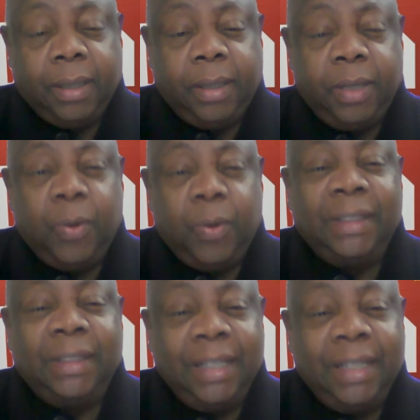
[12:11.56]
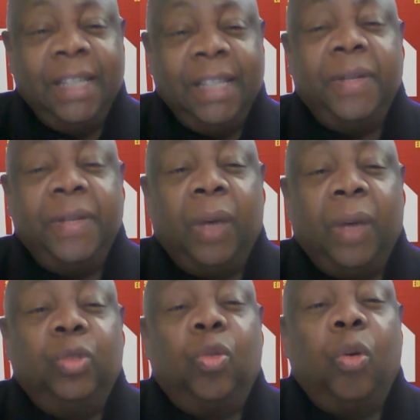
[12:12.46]
He was saying if they
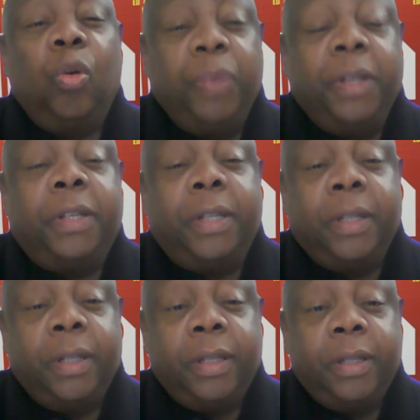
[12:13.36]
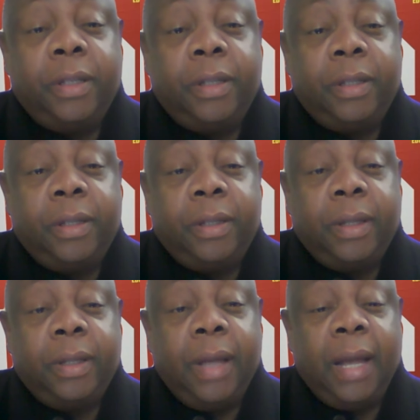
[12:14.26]
want to compete
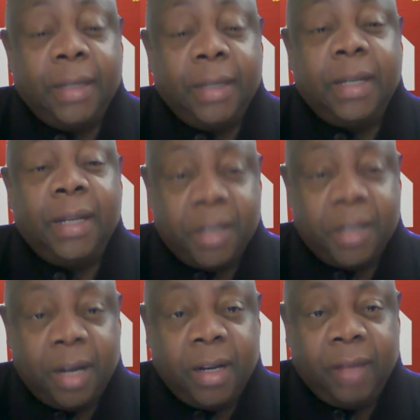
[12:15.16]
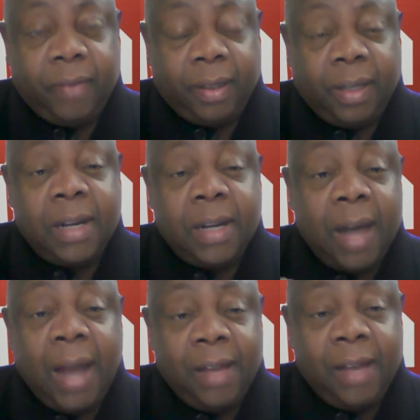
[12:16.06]
at international level, at
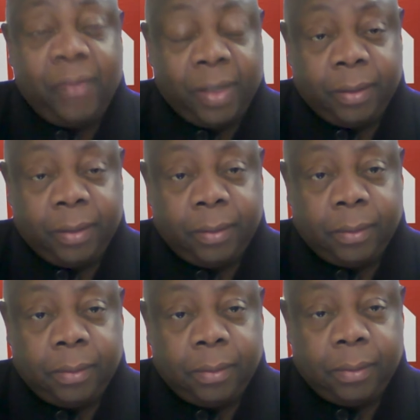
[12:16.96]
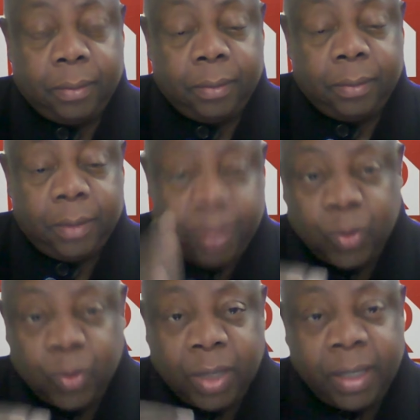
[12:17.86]
high level,
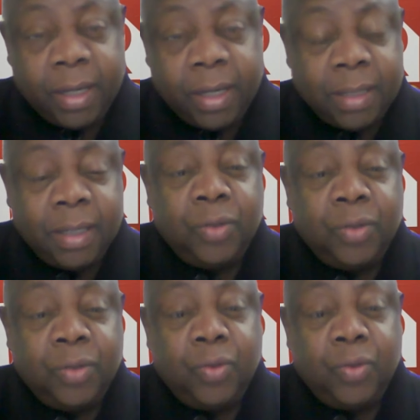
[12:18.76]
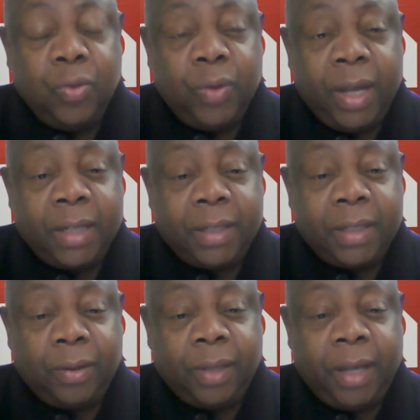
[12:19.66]
those are the areas they need to look at.
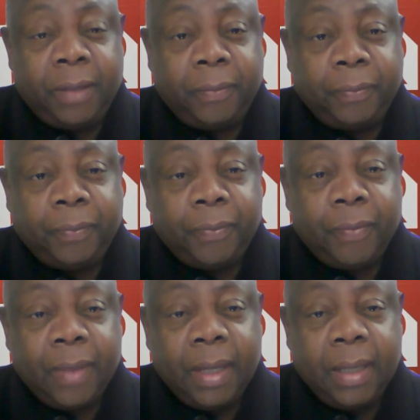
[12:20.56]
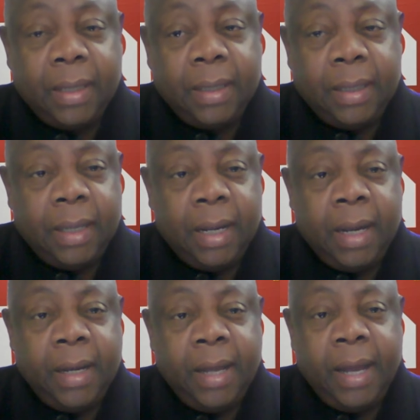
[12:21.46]
Okay.
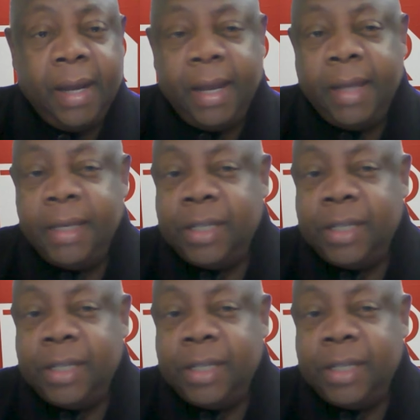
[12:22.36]
And he's